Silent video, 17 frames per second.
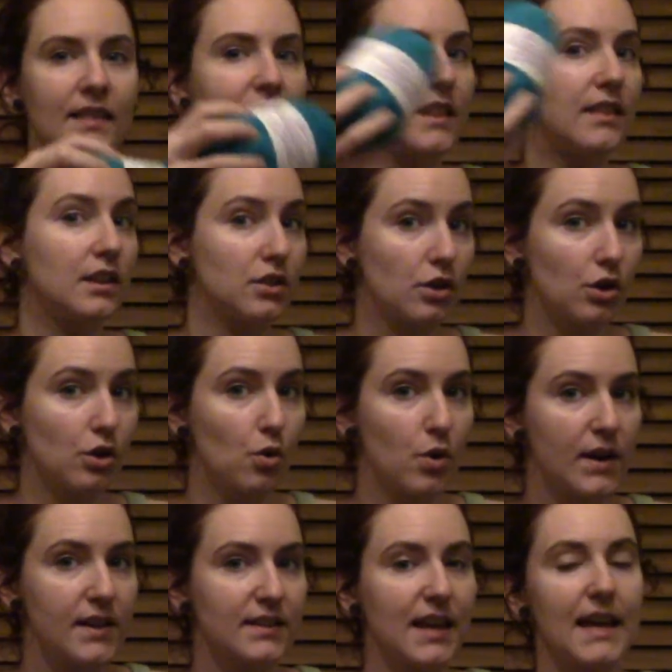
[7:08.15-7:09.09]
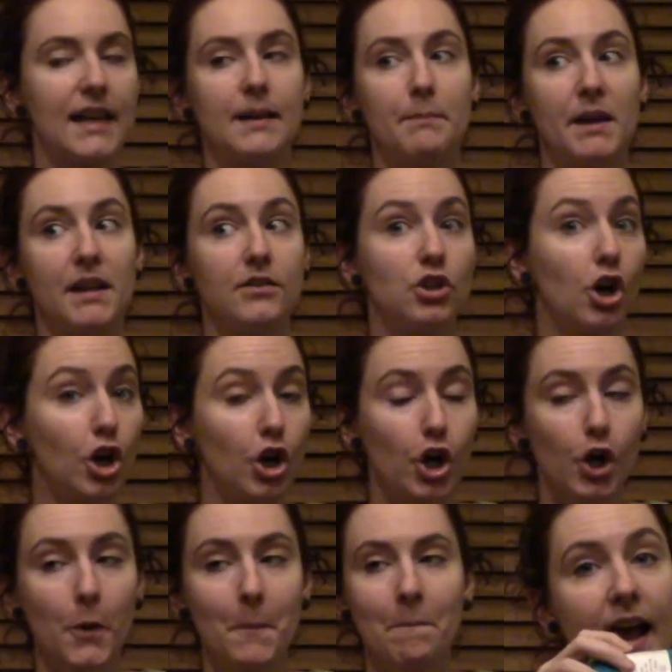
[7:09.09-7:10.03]
than the turquoise and a bit
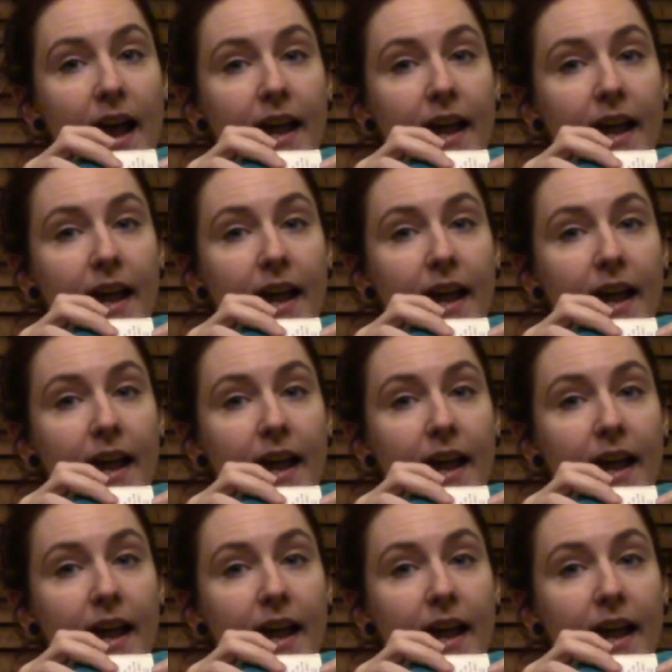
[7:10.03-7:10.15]
darker.